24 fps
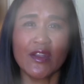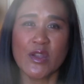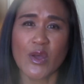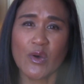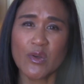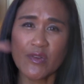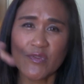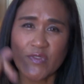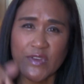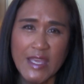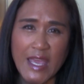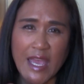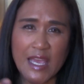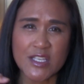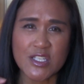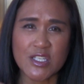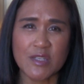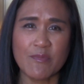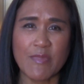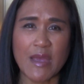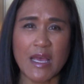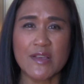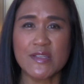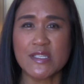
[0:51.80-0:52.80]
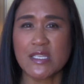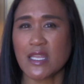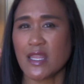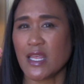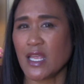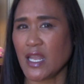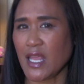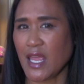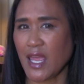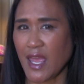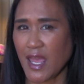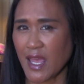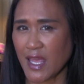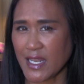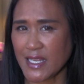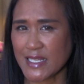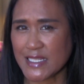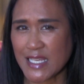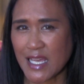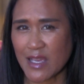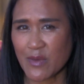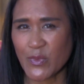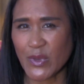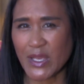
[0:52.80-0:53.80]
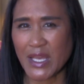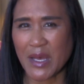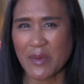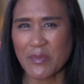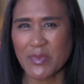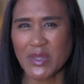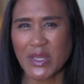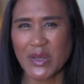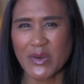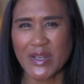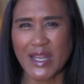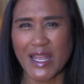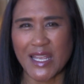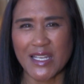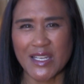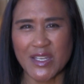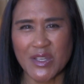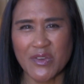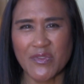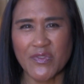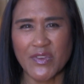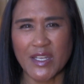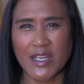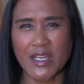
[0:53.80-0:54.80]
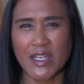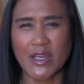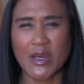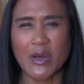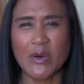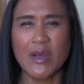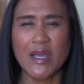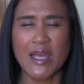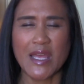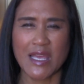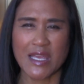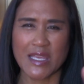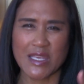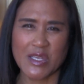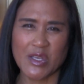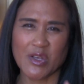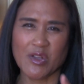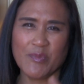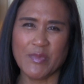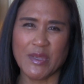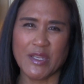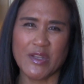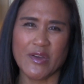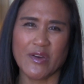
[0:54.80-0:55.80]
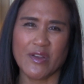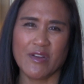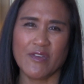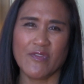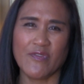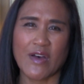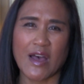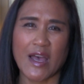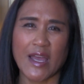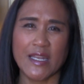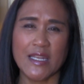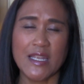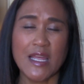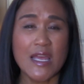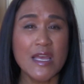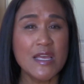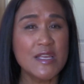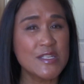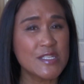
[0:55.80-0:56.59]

the notification bell so that anytime we upload a new video, you'll be notified.